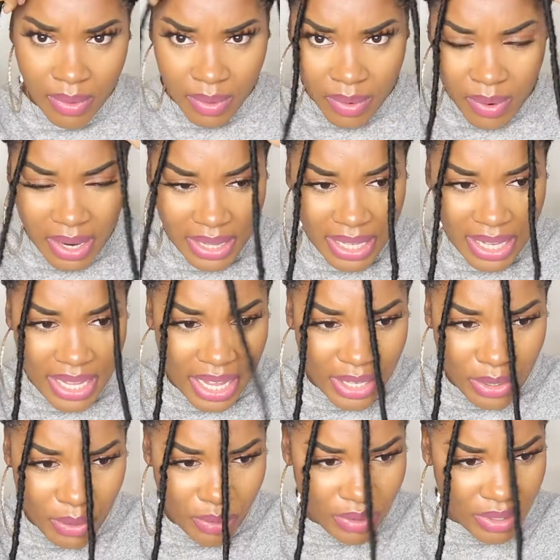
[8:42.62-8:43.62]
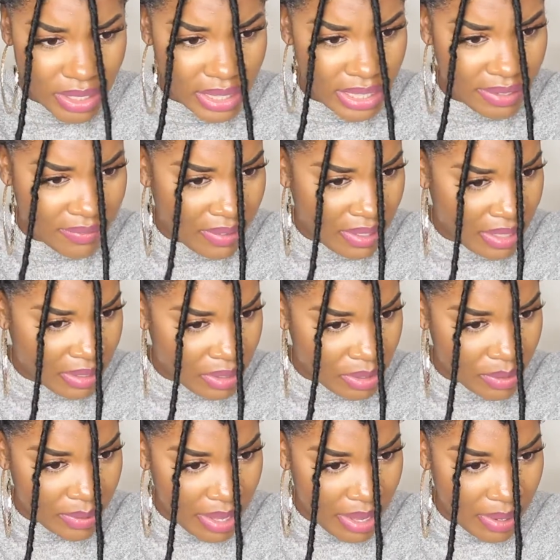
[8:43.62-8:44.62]
I think I usually leave
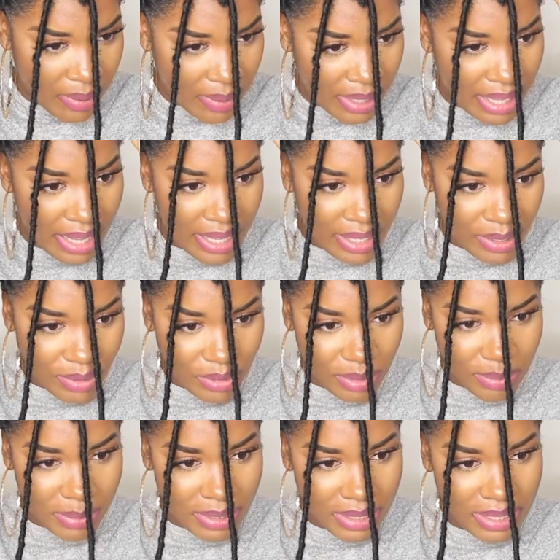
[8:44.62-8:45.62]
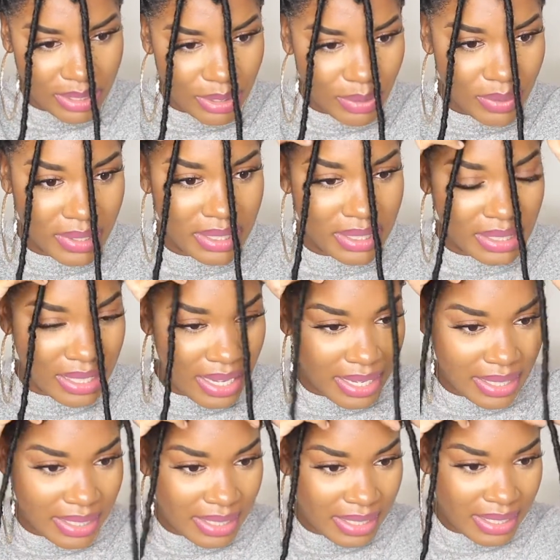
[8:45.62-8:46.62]
these two out. Yeah, I usually put the two on the
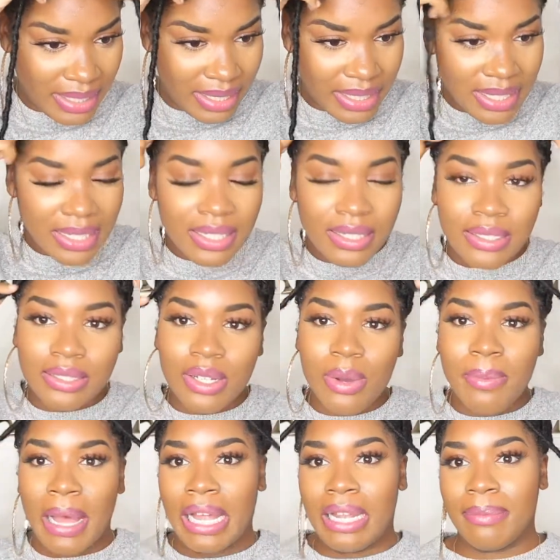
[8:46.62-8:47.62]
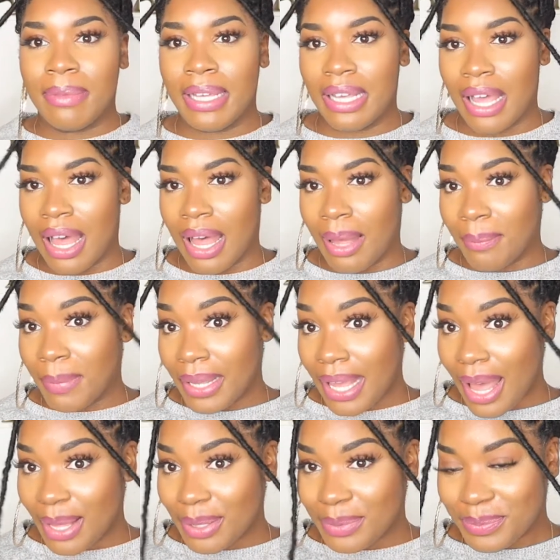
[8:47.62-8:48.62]
side. Don't mind me, y'all. But
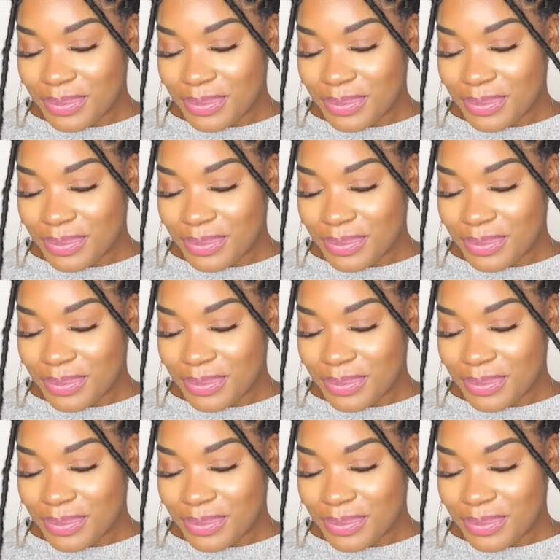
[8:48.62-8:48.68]
yeah.